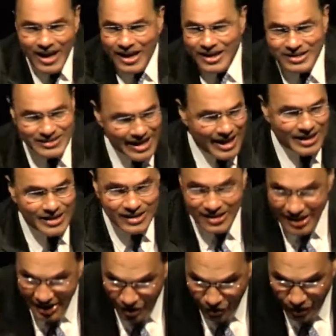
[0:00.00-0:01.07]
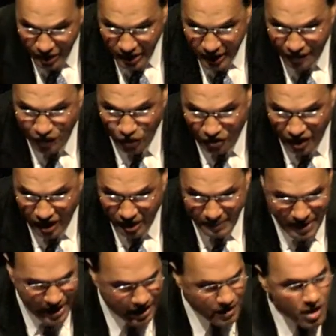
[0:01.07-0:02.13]
is that literally, if you think
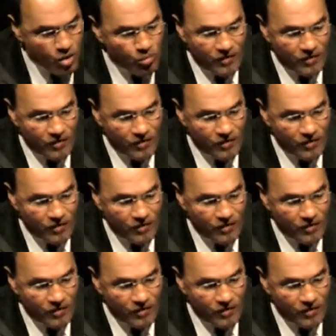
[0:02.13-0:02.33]
about it,